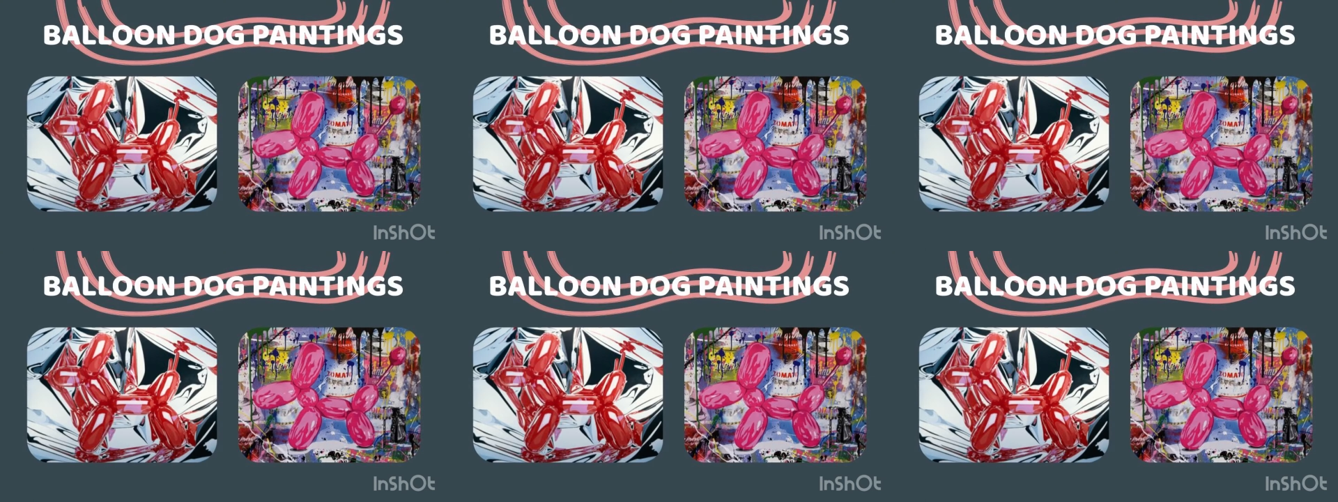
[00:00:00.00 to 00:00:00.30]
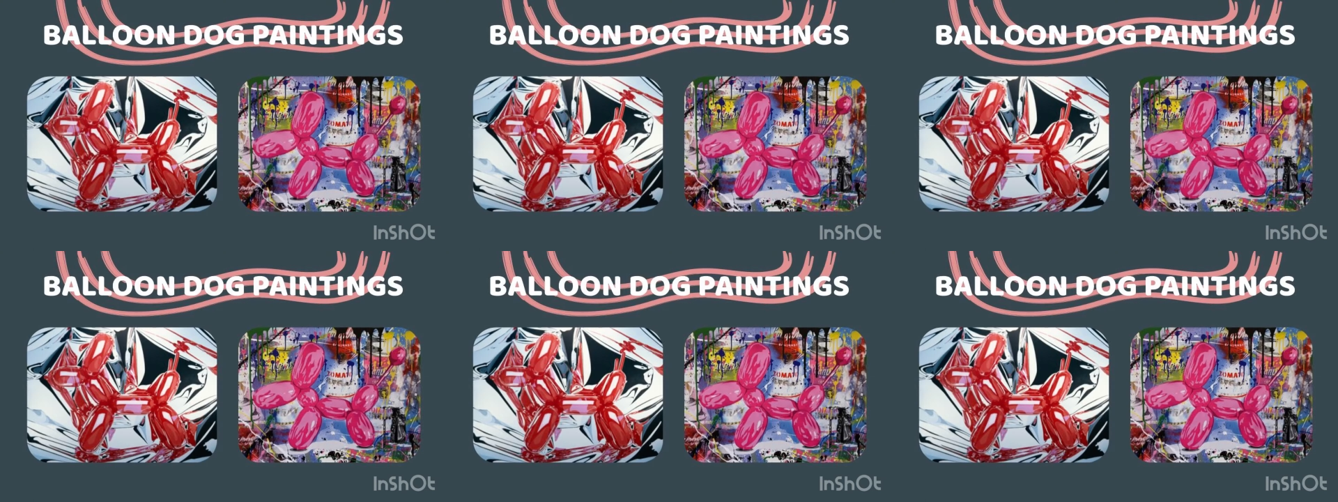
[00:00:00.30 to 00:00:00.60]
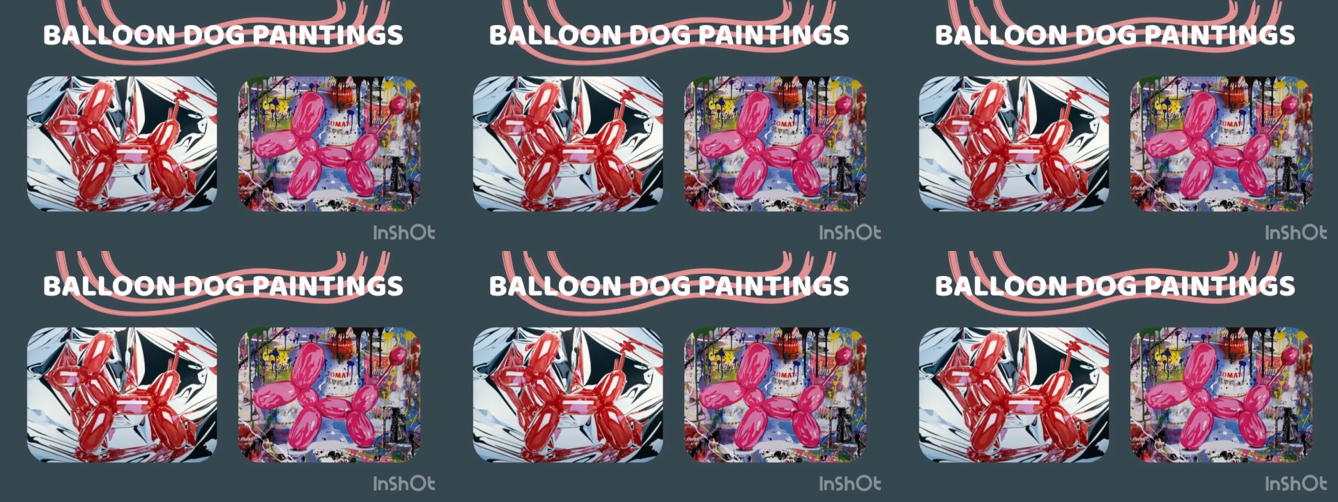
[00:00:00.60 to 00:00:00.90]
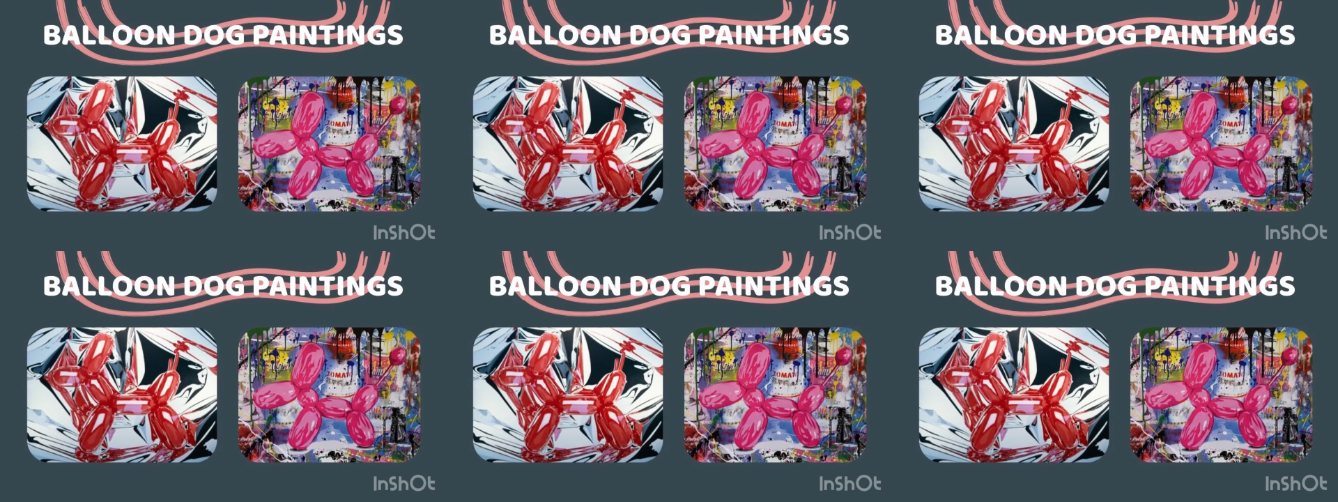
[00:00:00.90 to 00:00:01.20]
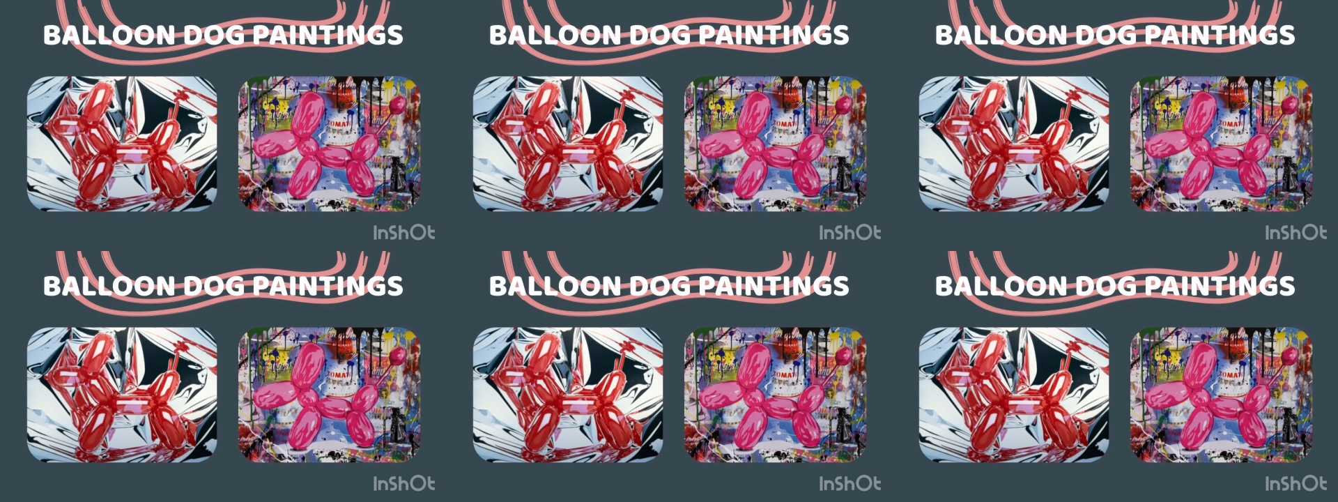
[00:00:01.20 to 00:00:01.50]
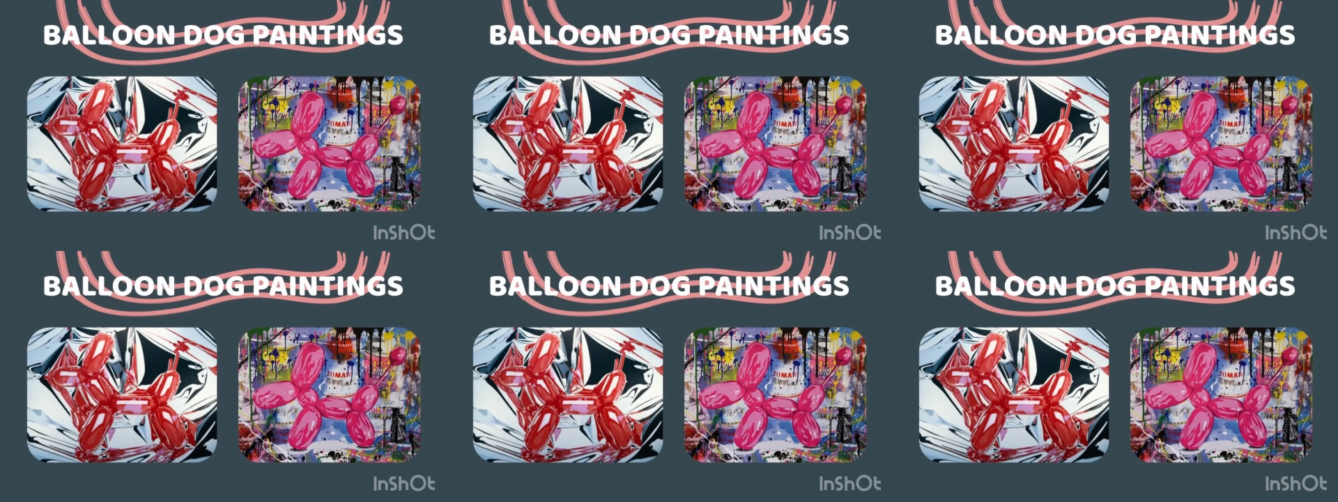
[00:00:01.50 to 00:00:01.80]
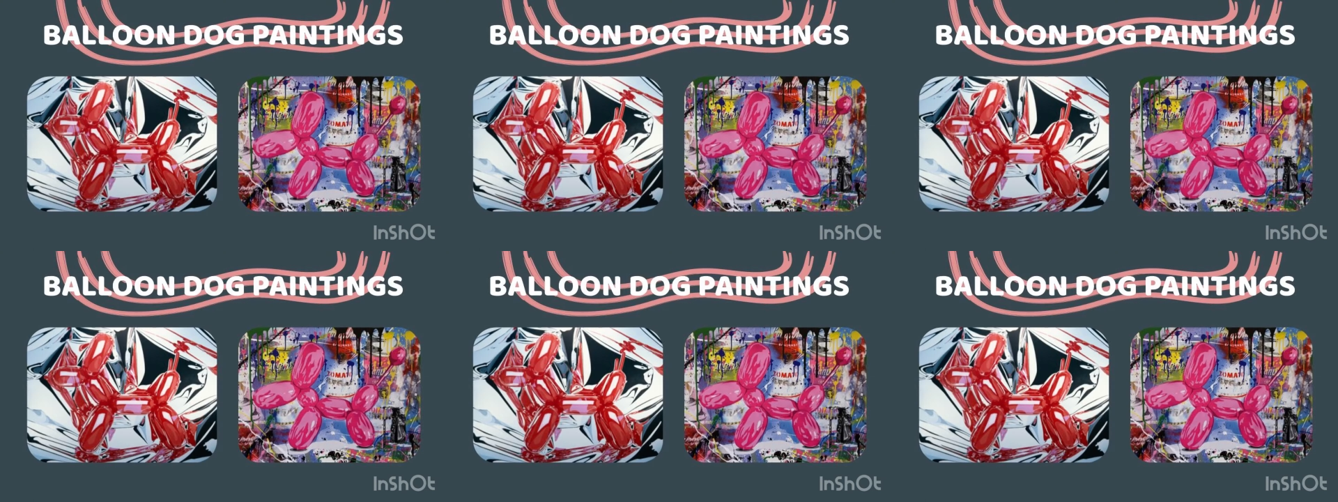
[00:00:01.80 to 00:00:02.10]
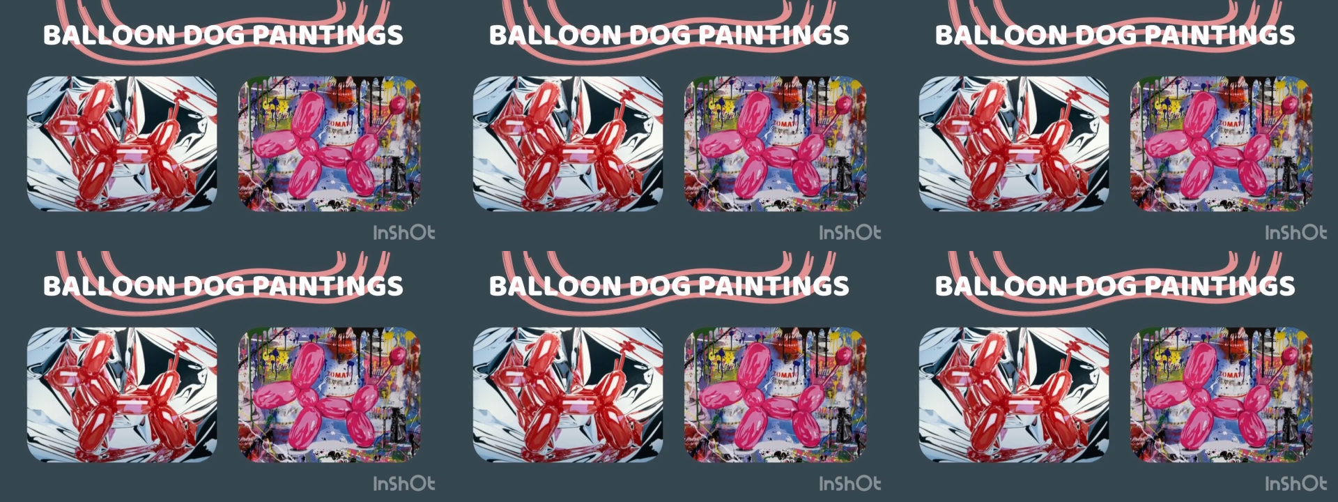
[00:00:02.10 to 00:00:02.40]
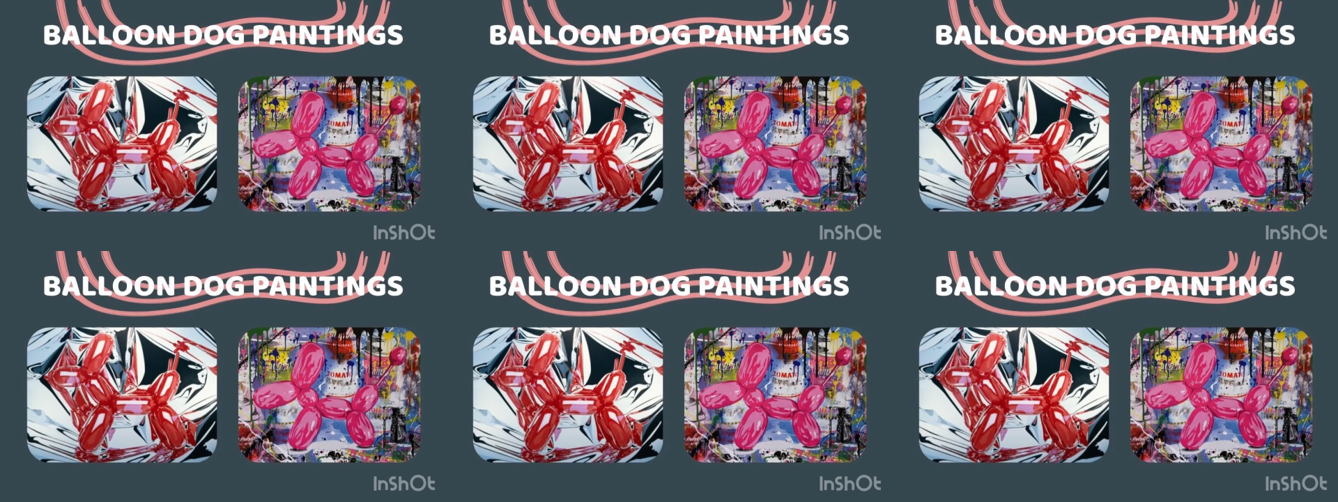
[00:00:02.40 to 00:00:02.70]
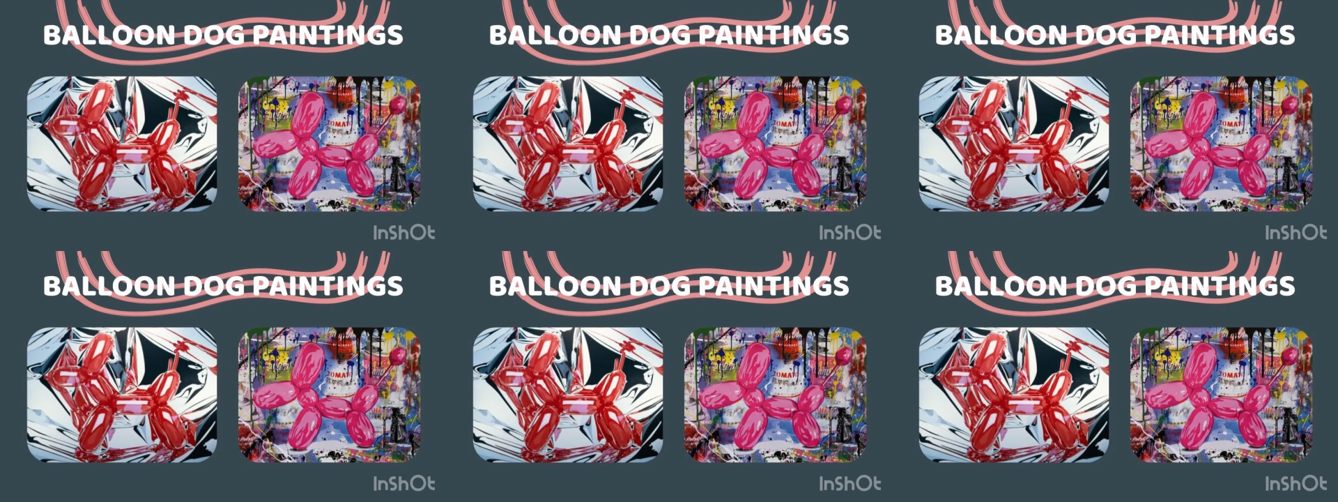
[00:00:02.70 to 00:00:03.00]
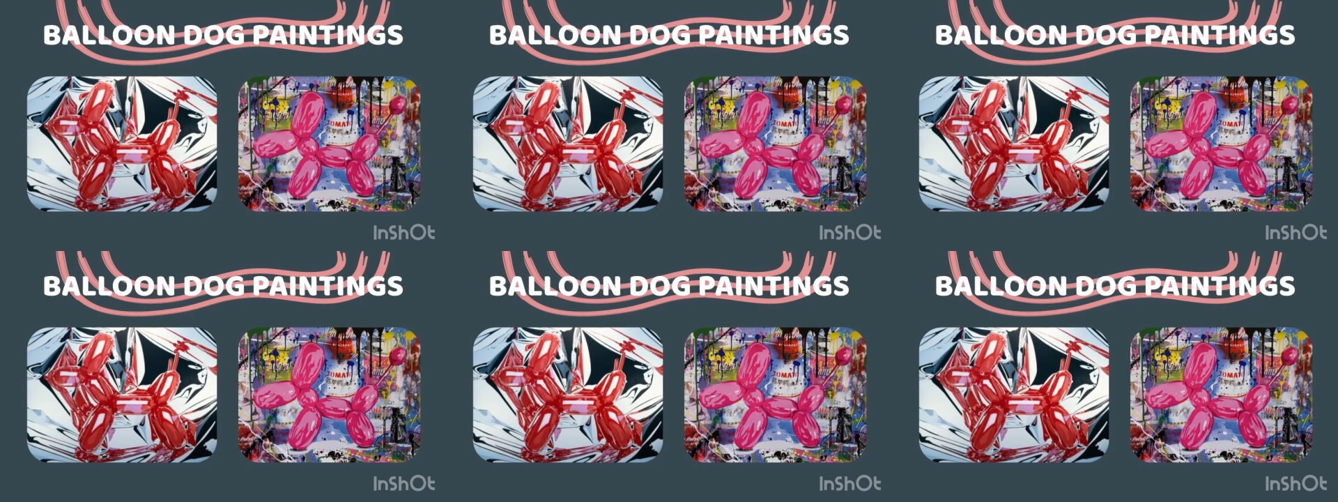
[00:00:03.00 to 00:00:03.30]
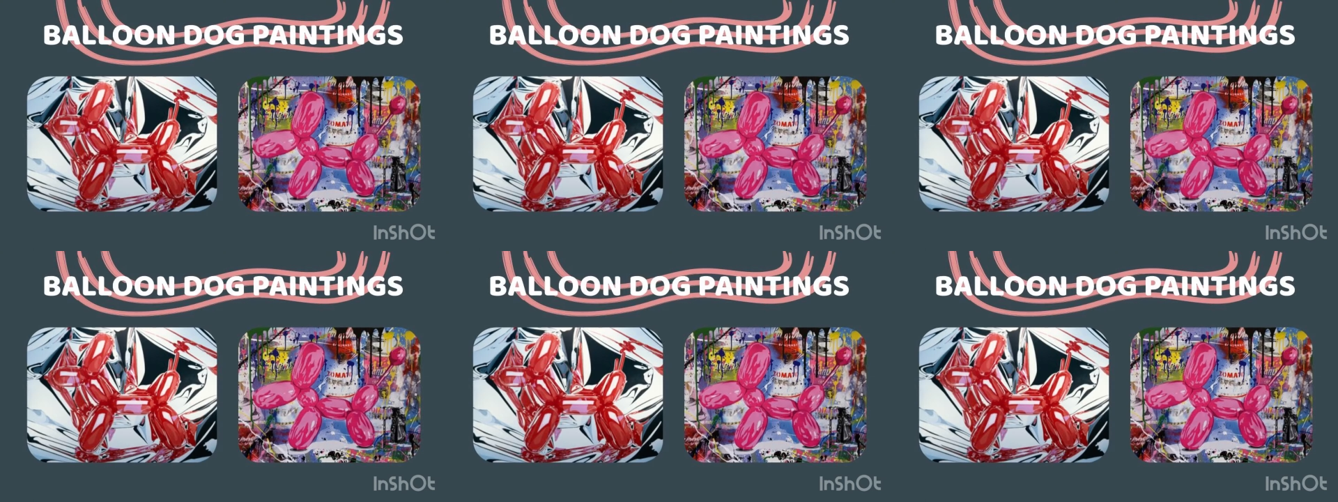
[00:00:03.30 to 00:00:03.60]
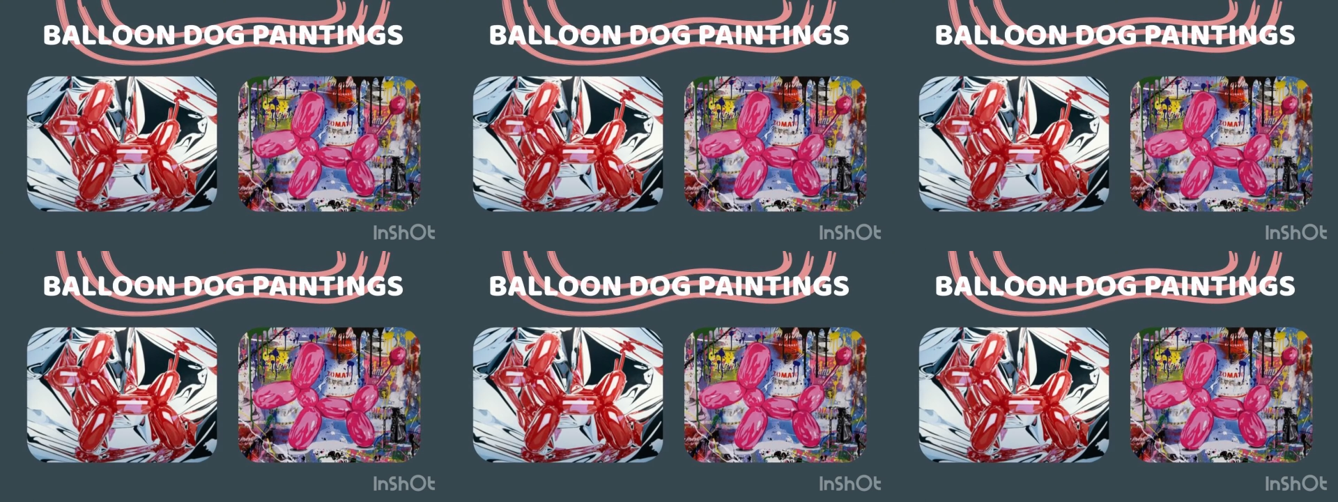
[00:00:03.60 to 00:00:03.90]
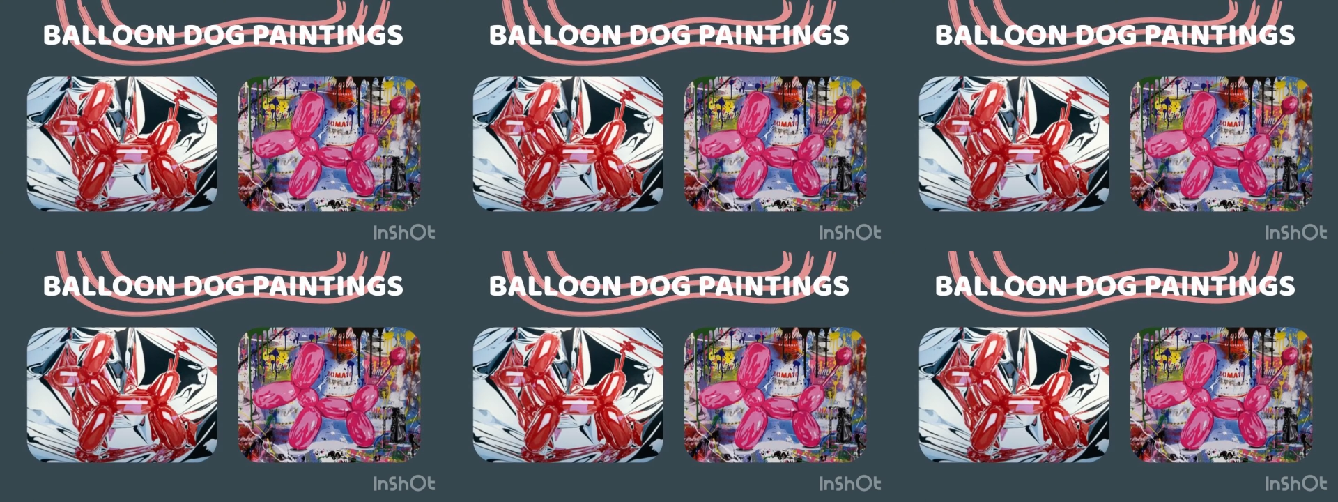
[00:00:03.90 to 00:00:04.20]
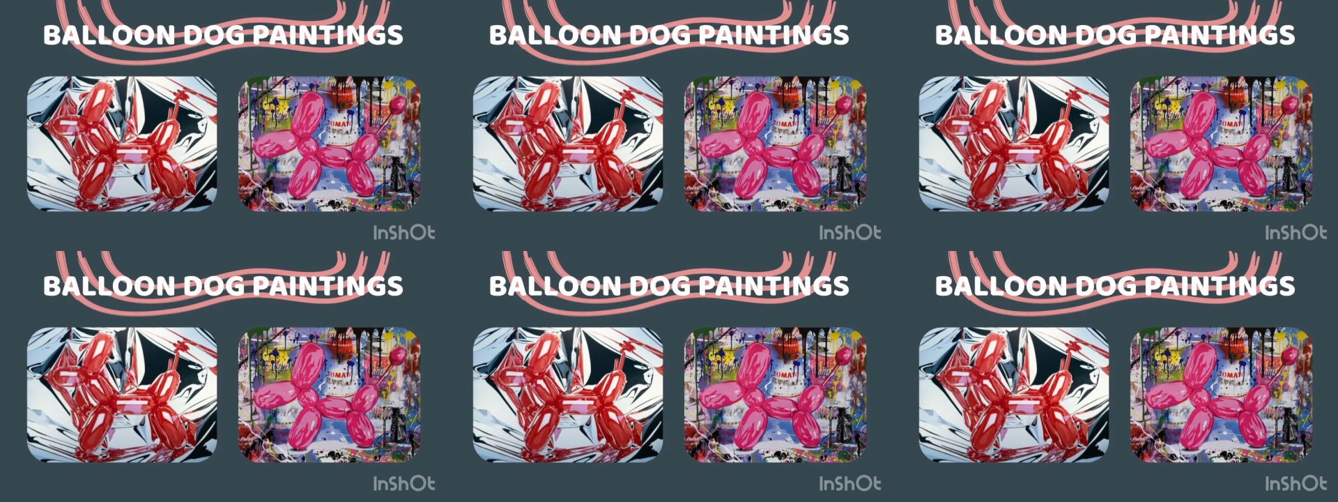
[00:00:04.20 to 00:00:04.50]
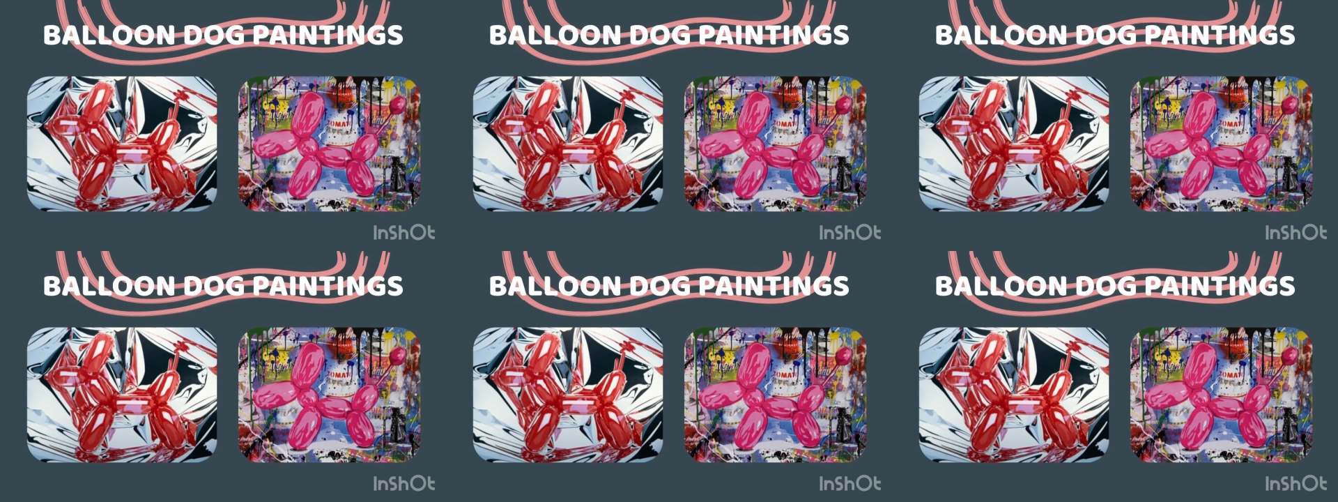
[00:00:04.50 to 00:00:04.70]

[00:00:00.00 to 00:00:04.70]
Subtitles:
(no speaker visible)